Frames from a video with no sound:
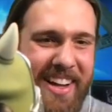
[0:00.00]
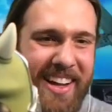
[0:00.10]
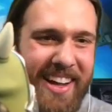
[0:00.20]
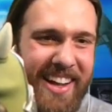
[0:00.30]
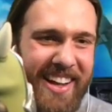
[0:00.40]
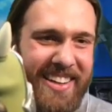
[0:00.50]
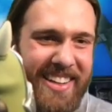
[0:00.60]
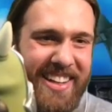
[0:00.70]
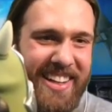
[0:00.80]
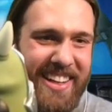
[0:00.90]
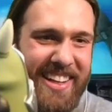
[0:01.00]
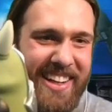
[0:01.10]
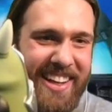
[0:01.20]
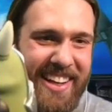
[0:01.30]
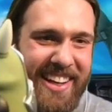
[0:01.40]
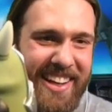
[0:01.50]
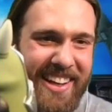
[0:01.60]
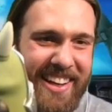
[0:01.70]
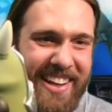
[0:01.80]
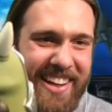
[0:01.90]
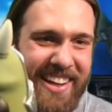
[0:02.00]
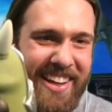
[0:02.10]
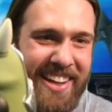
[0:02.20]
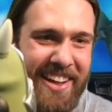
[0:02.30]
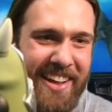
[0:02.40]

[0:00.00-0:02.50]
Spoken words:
(no one is talking)